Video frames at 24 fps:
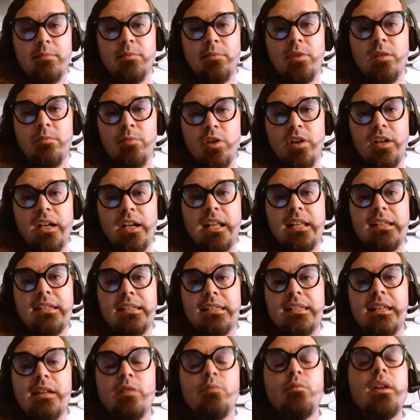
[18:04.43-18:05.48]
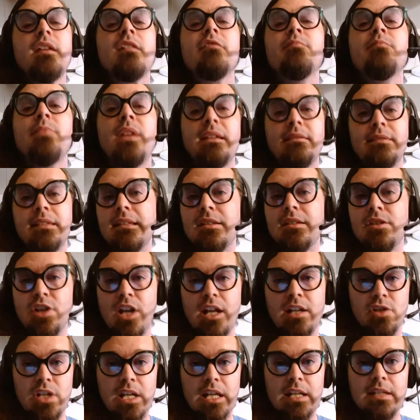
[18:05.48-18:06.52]
same communities and say, we have made these
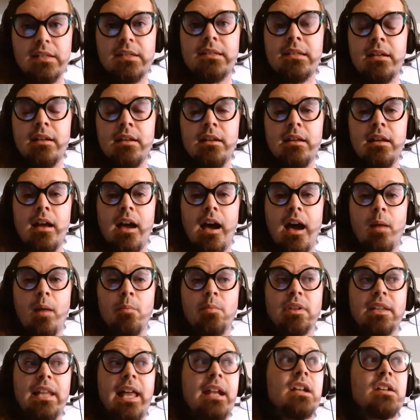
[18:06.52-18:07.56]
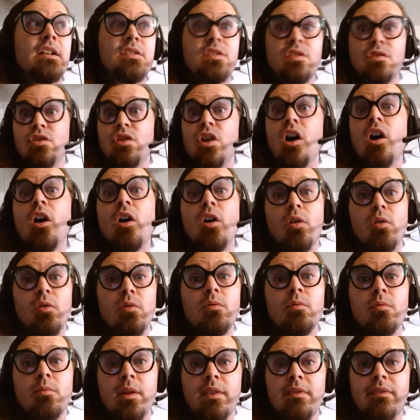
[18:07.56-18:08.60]
changes. Let us
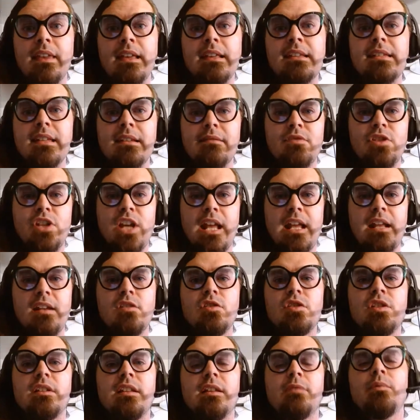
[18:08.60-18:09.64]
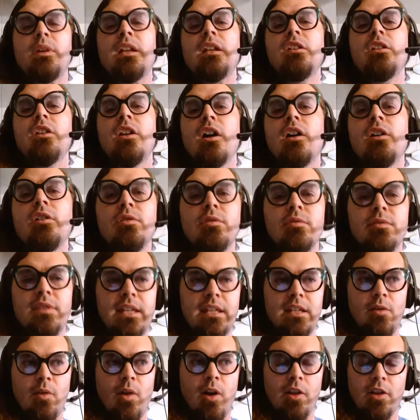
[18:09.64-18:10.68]
know when things have changed so that we know
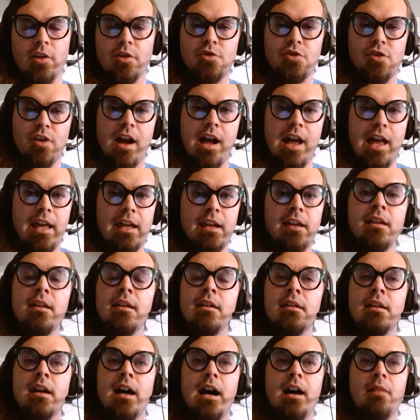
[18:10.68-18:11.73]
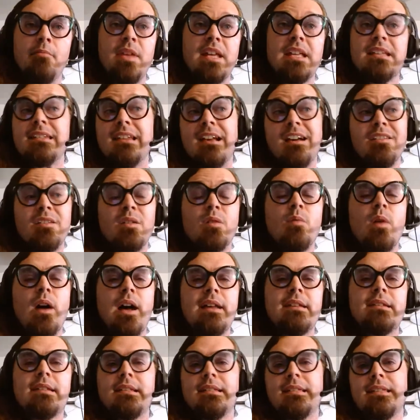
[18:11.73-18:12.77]
that you all are trying. Because
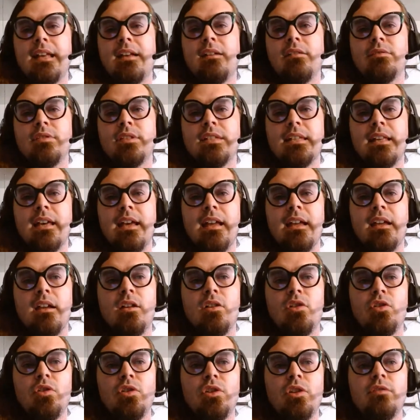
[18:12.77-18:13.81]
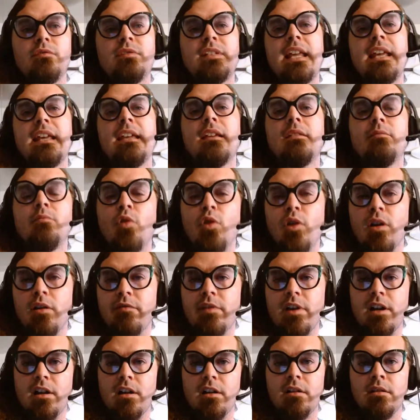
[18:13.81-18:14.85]
otherwise it sounds like you've taken more
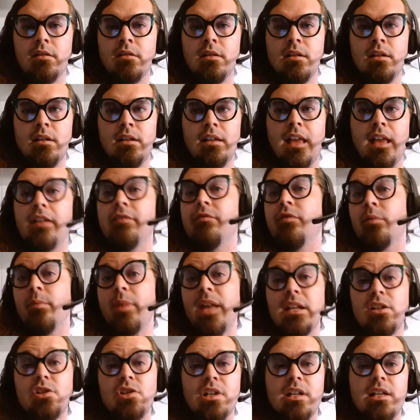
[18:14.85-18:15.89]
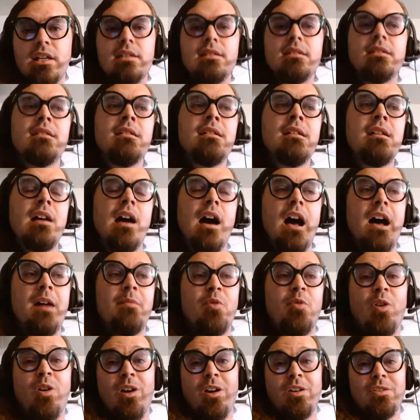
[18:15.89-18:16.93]
of our information
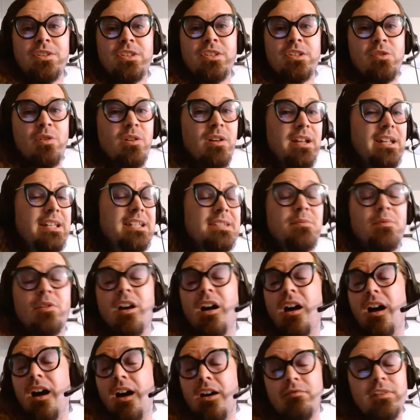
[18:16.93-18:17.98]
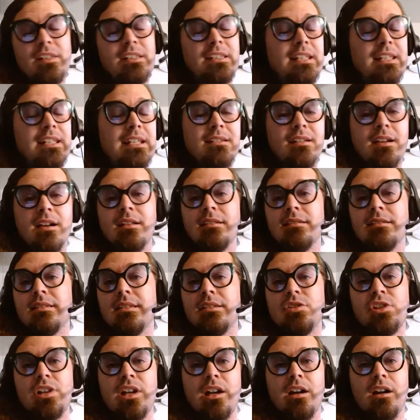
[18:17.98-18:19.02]
or our stories. We're often leaned on
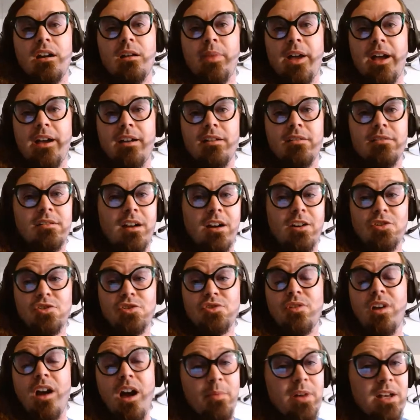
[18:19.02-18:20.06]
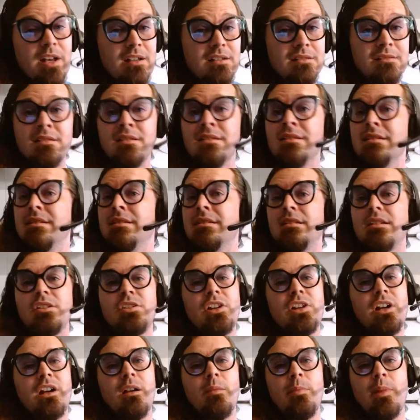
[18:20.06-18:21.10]
to share about our trauma, to
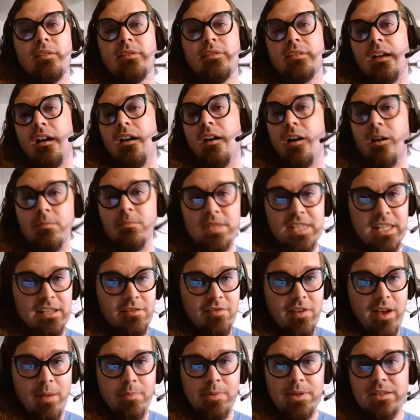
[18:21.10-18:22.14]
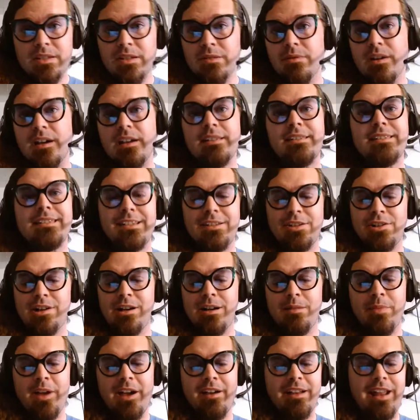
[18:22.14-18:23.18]
share about the harms that have happened to us, to
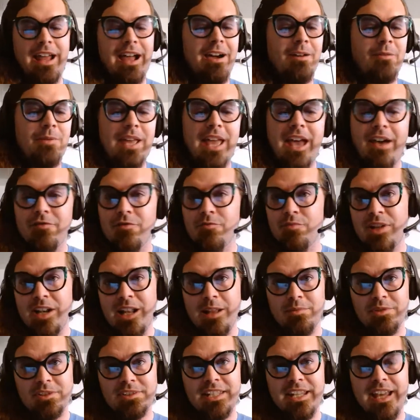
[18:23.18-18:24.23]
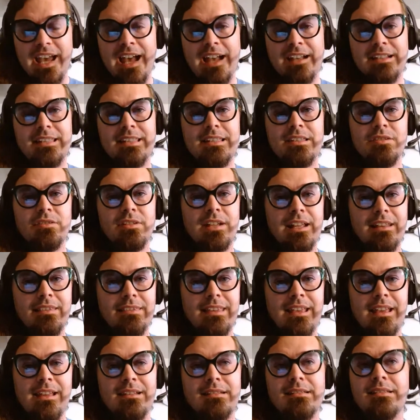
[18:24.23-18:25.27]
share about how we haven't been able to access or get
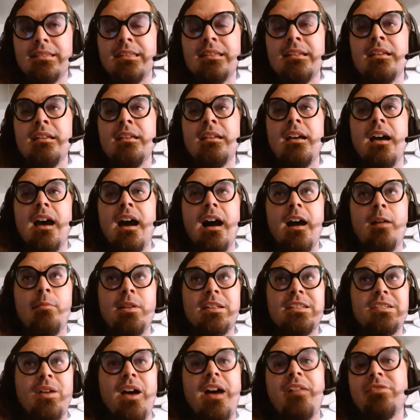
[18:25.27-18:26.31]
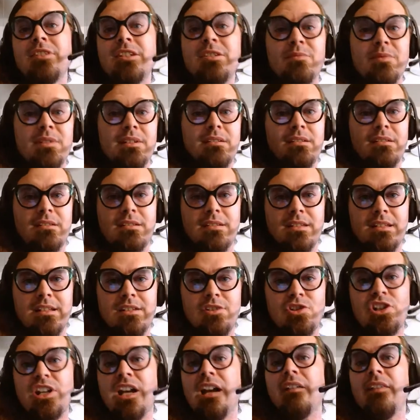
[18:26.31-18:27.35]
things. And so having to
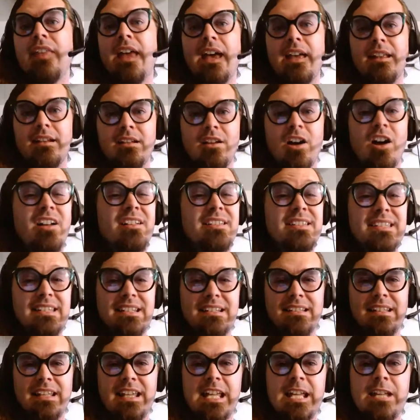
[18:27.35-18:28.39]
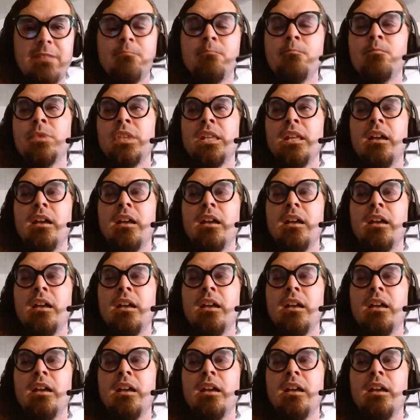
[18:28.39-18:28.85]
share that constantly